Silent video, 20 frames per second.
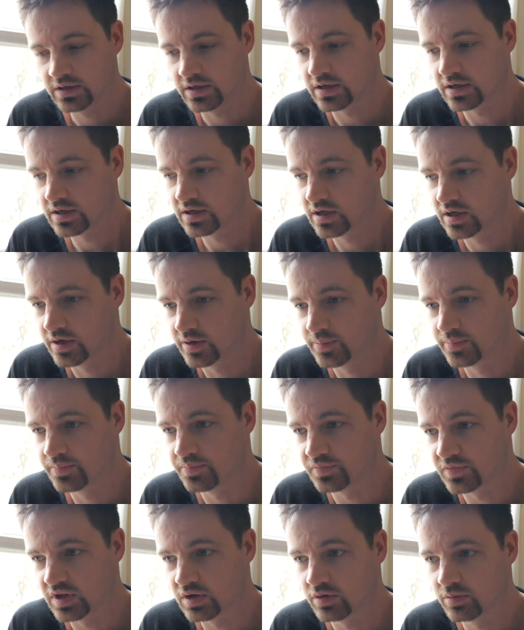
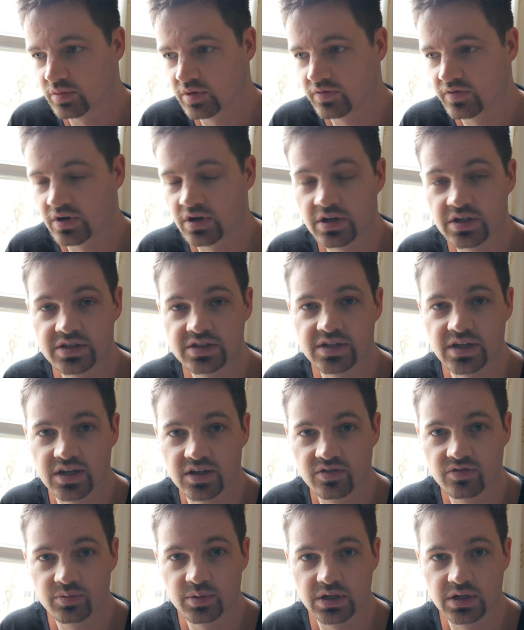It would be very safe